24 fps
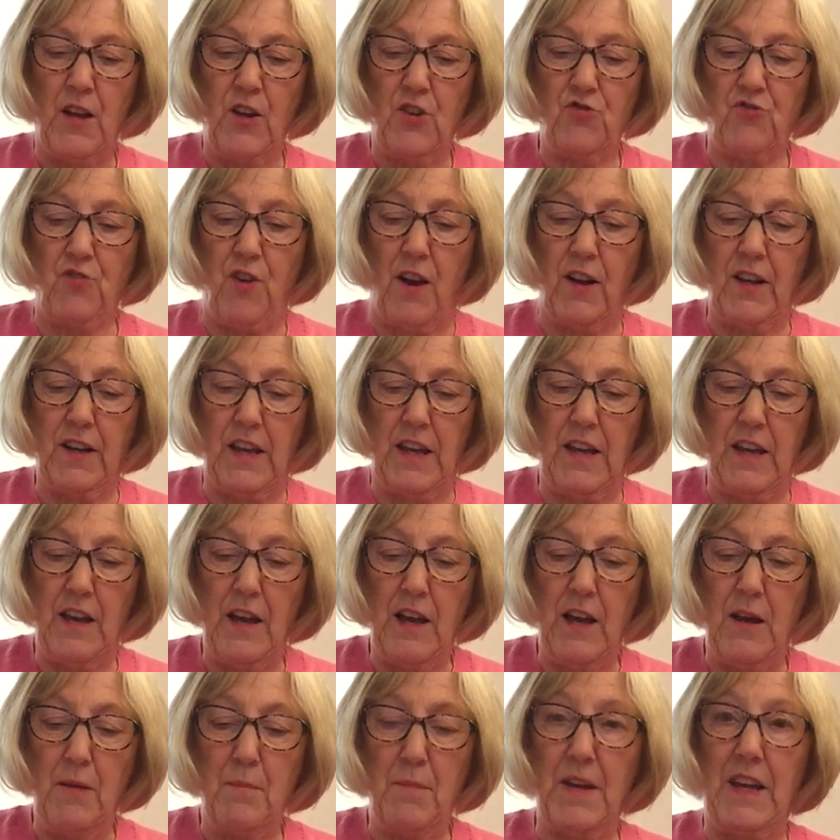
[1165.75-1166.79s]
Trunky
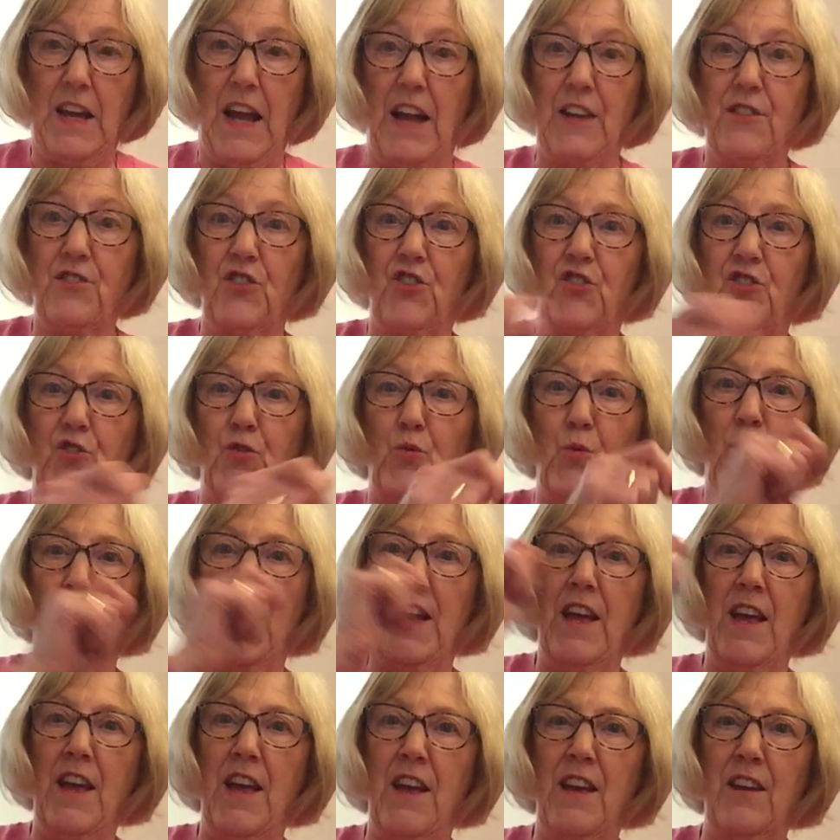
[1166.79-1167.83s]
began to
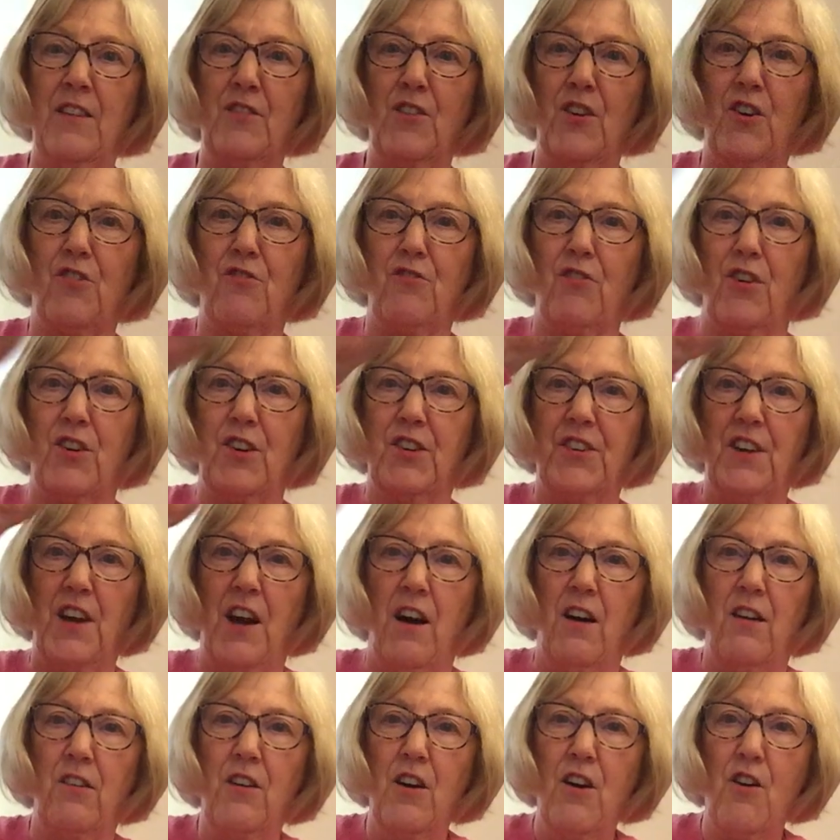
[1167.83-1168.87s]
swing the
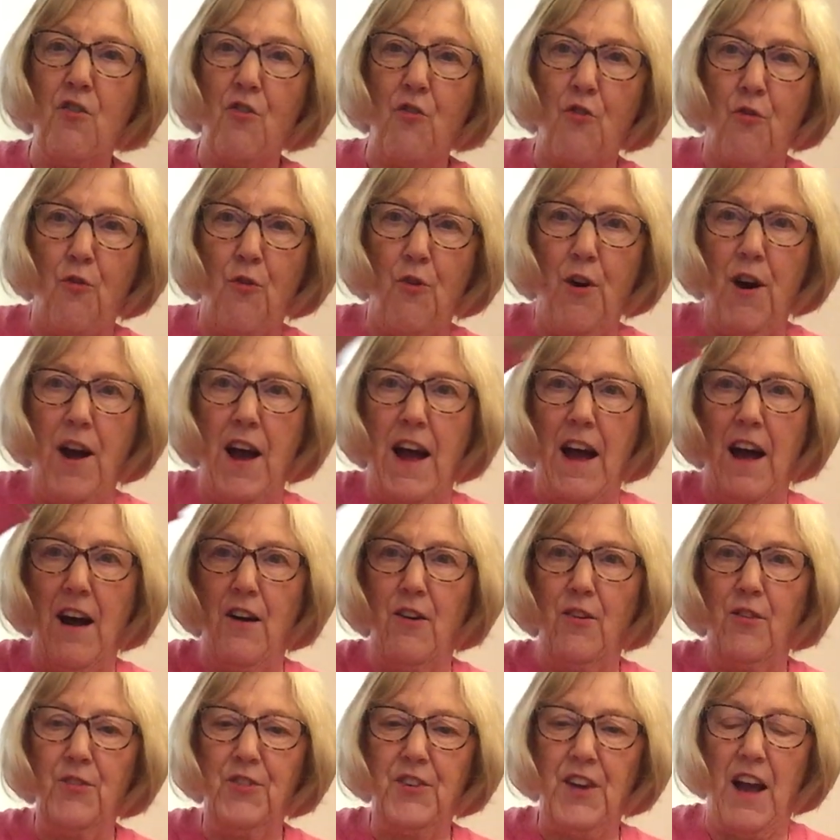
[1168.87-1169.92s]
crocodile
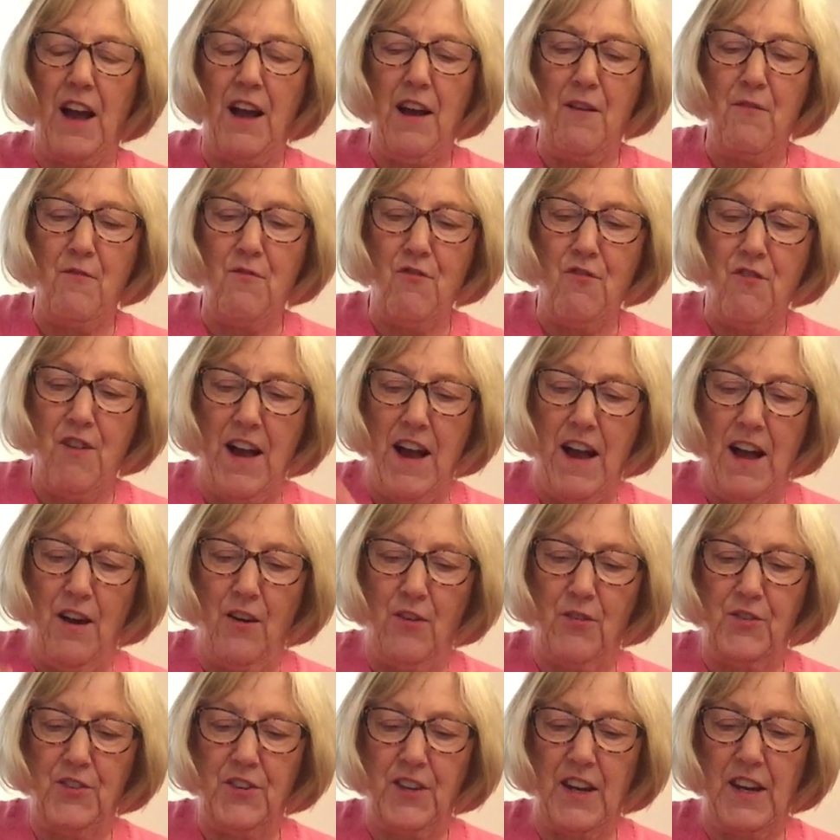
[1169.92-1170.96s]
round and
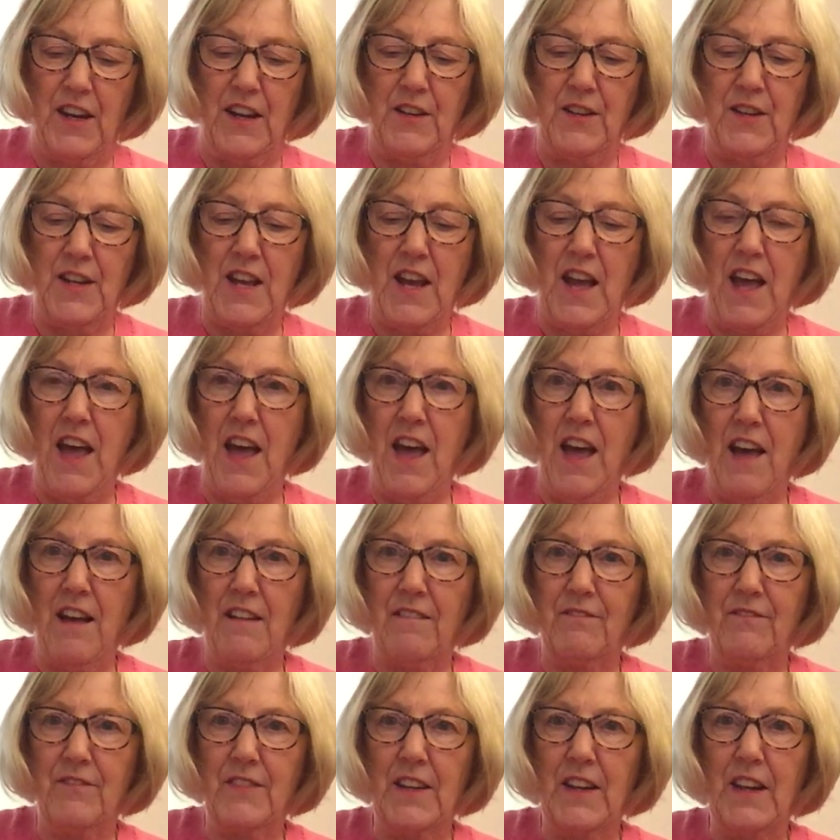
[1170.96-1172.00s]
round in the
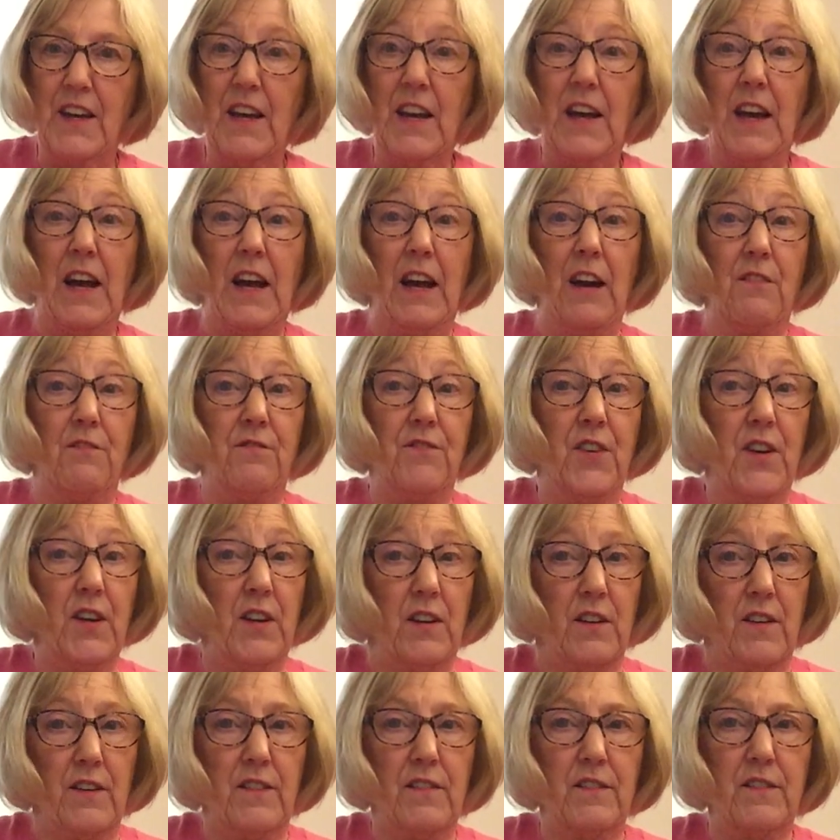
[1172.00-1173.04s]
air. At
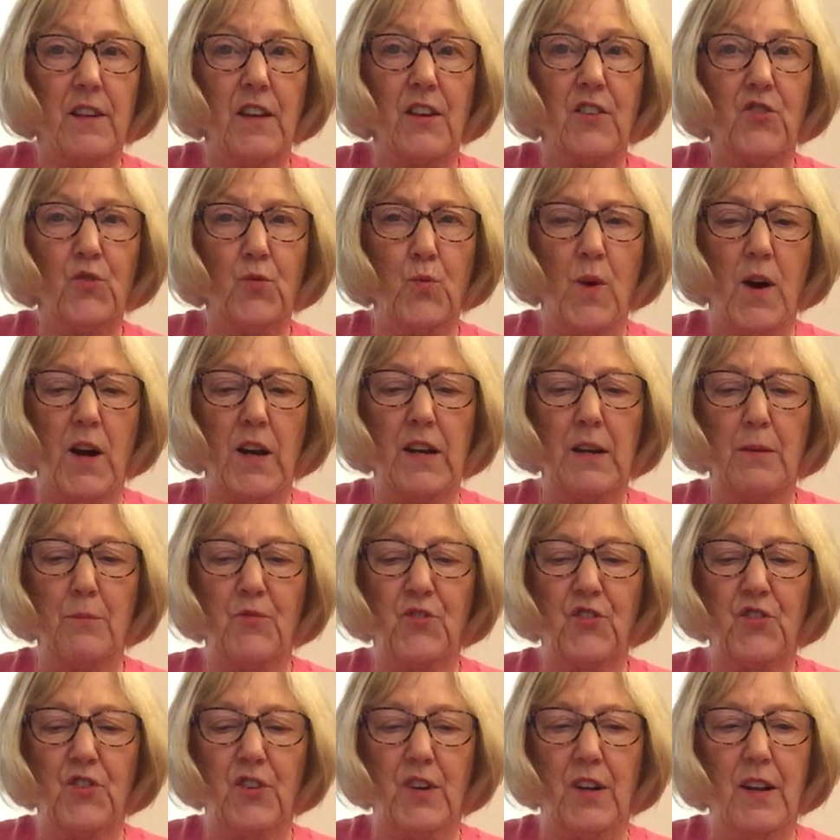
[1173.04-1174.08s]
first he swung him
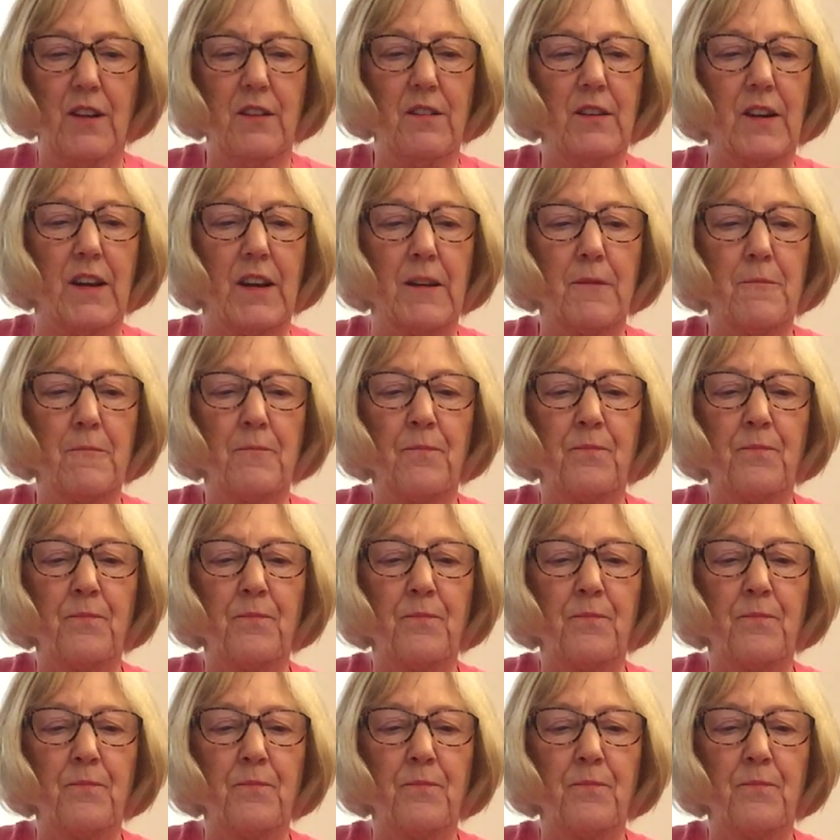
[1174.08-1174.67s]
slowly.